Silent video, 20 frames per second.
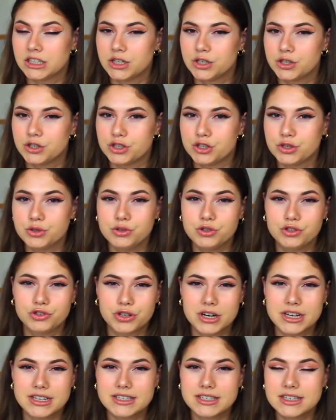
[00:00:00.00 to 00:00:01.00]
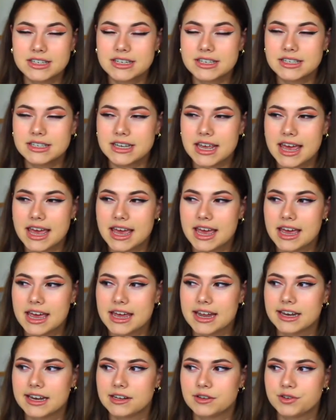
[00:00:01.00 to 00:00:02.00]
two dresses
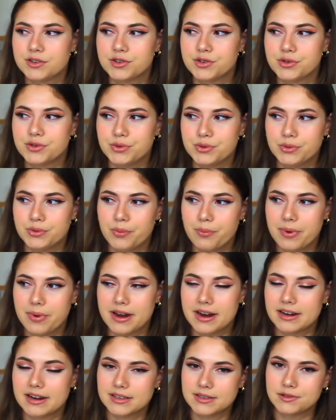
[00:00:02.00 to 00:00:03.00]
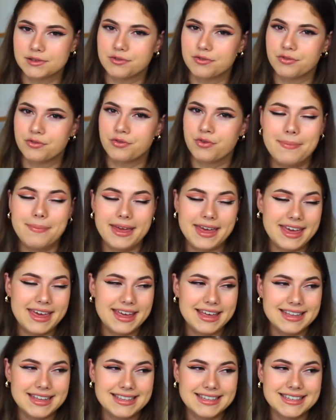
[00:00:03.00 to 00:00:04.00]
and two pairs of
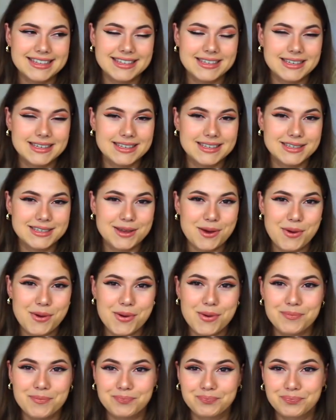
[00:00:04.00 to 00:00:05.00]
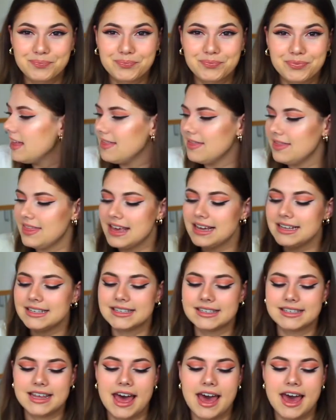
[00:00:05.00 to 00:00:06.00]
pants. So next
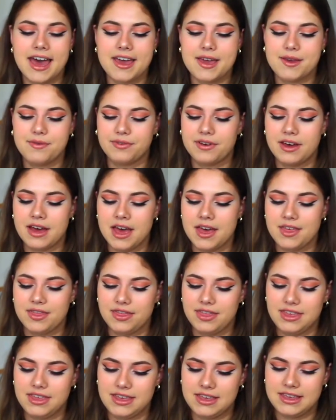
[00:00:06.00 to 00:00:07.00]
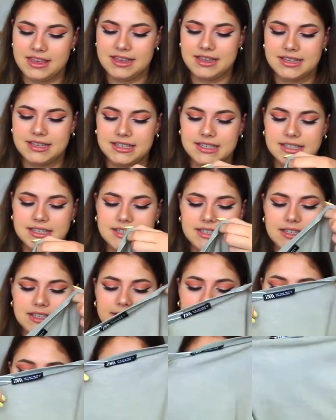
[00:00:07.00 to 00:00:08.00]
I got this,
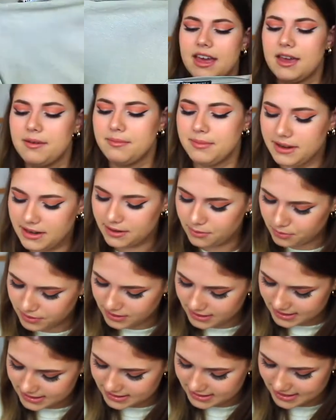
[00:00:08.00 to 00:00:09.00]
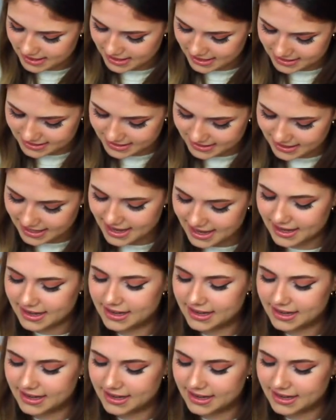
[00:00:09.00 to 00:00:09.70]
I mean, what is it? Is it like a